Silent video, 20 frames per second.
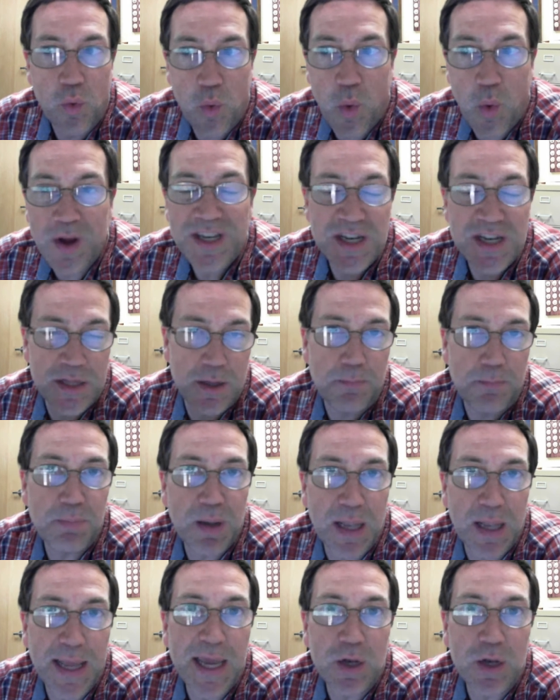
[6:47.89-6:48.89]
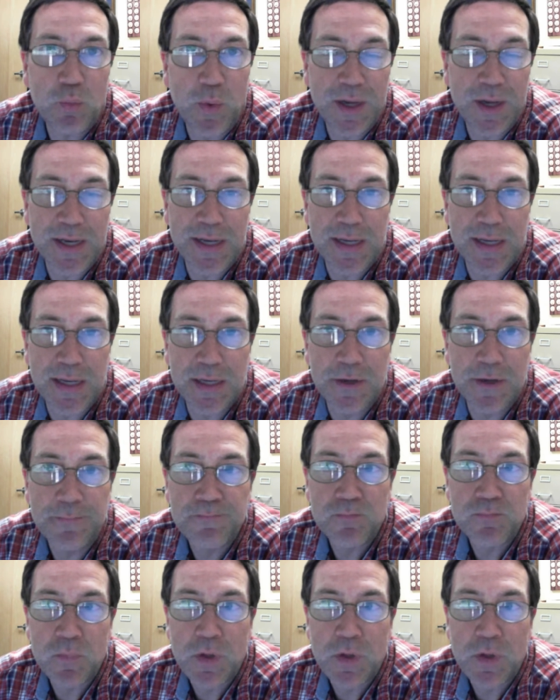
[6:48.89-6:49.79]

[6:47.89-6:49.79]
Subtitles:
what's the plan we need